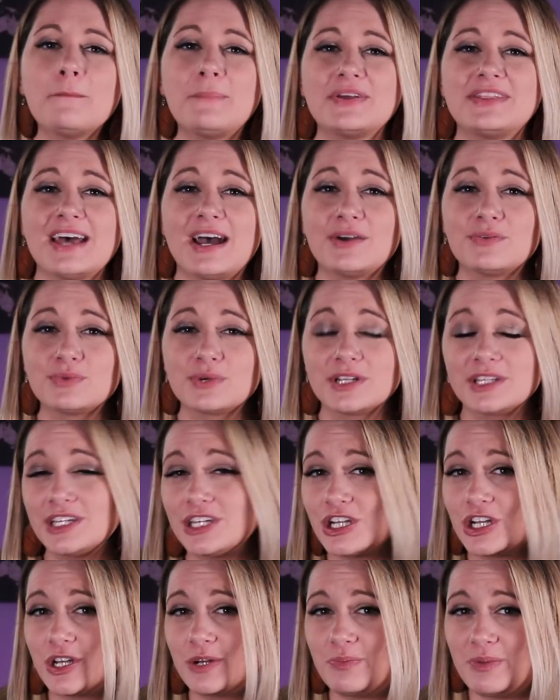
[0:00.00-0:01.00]
but that
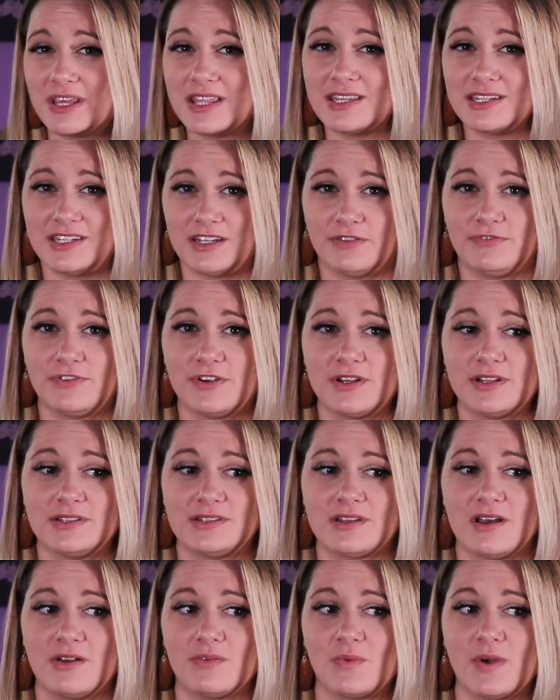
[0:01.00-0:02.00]
really could be the
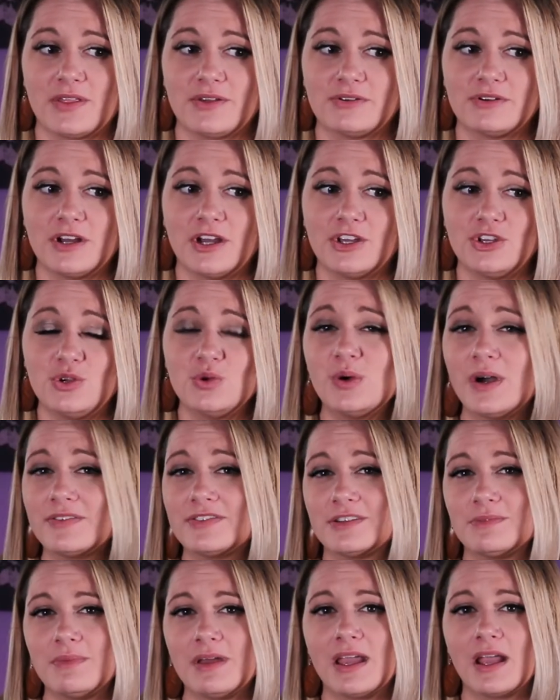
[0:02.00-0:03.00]
difference on whether or not you
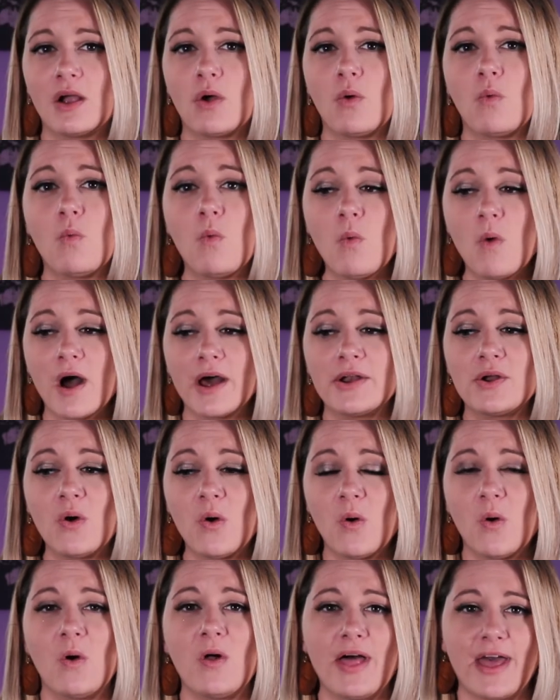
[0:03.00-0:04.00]
have to make one
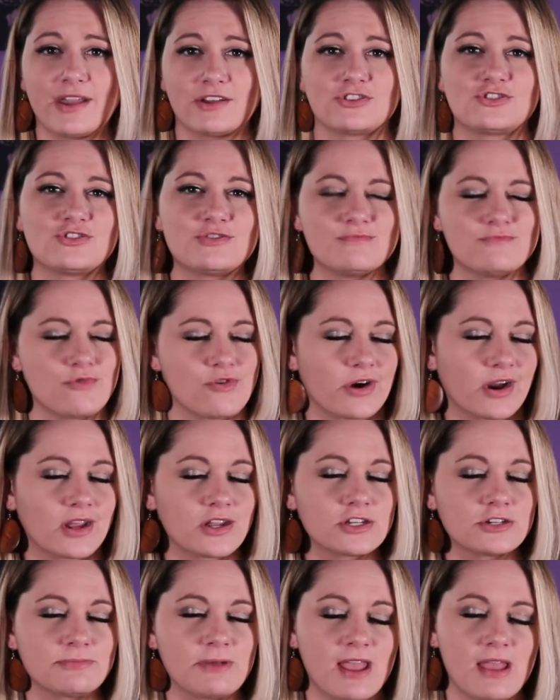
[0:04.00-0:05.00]
whole extra
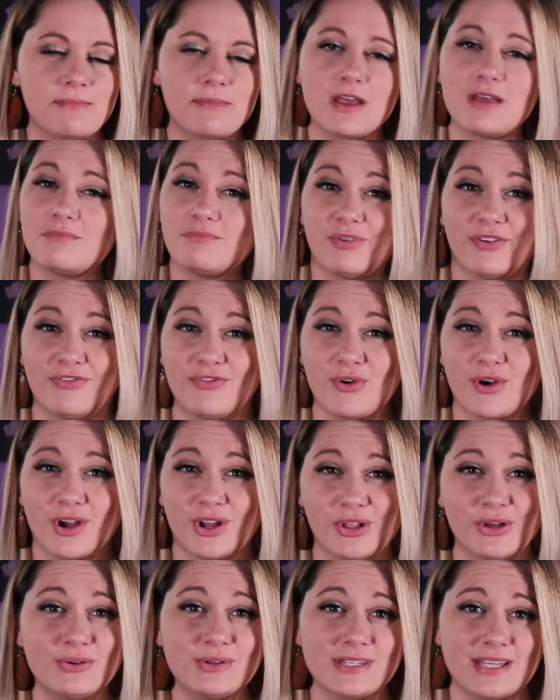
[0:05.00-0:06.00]
mortgage payment before
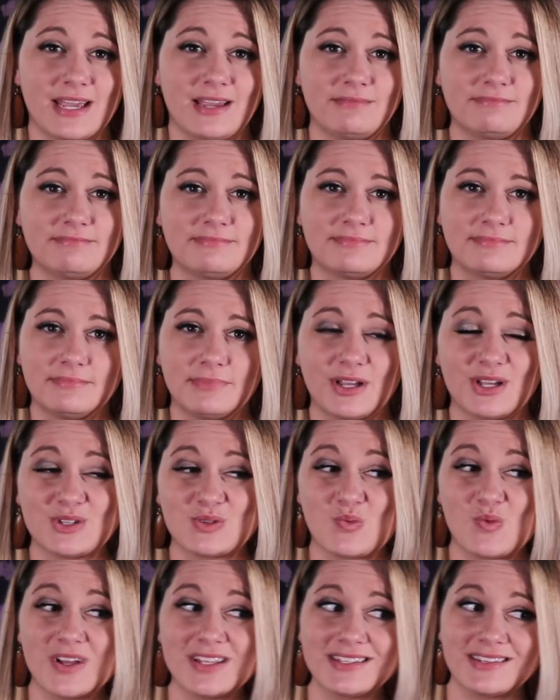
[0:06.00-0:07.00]
closing
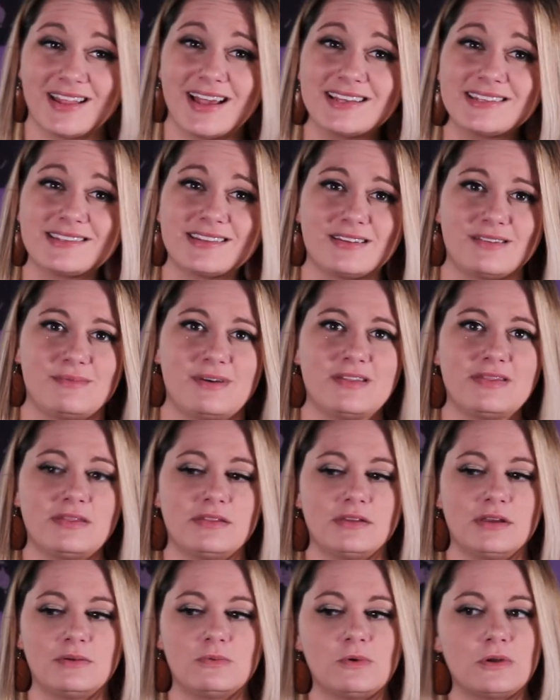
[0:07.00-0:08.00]
because one's less than a month
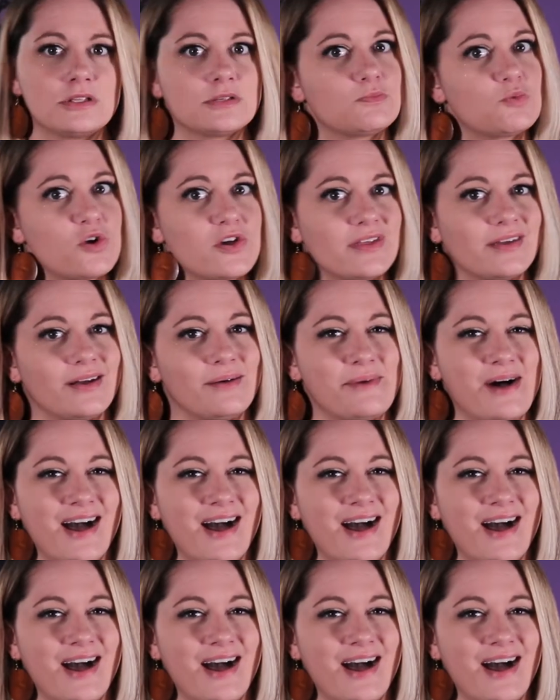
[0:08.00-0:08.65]
and one is more than a